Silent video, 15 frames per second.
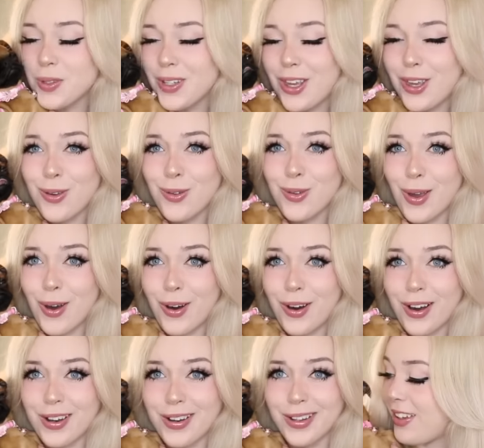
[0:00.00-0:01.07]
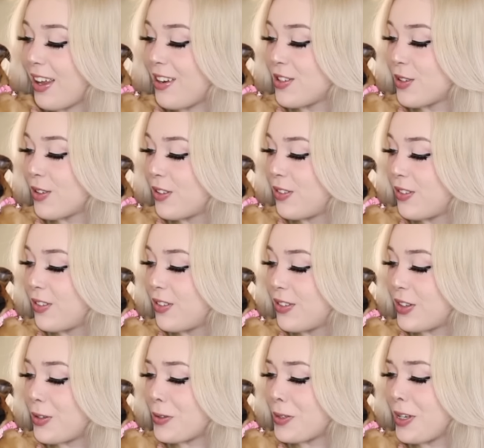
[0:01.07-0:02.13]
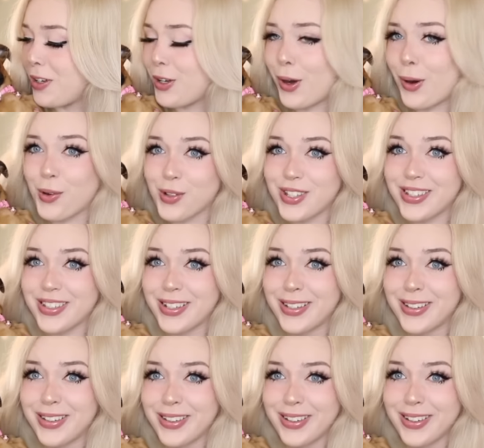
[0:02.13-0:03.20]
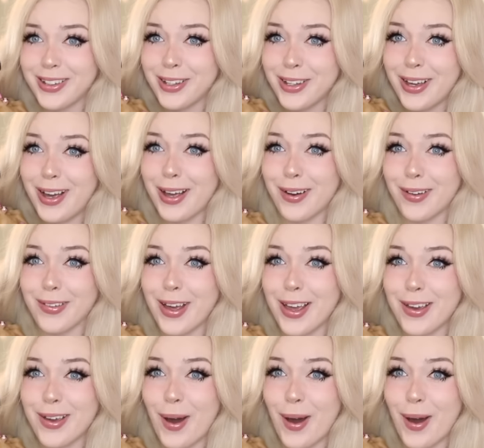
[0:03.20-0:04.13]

was a cute yawn. Angel, do you see a ghost? I don't like